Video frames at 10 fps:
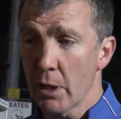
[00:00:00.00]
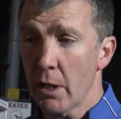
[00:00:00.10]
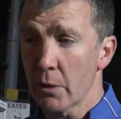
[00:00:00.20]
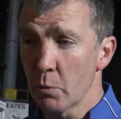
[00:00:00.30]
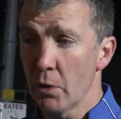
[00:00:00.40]

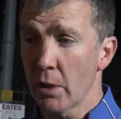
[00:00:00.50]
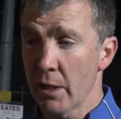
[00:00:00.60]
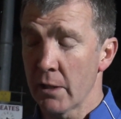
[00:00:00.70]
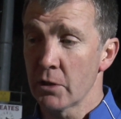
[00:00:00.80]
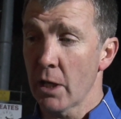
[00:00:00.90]
hard work
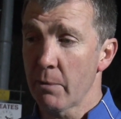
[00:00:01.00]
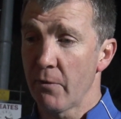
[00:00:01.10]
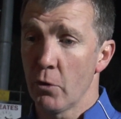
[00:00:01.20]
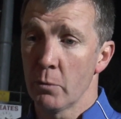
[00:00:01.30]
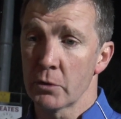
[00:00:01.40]
and energetic
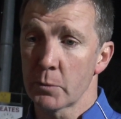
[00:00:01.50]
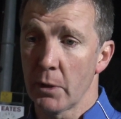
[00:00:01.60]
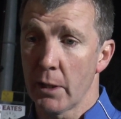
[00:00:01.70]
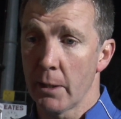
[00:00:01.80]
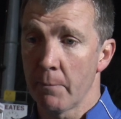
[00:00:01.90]
performance. But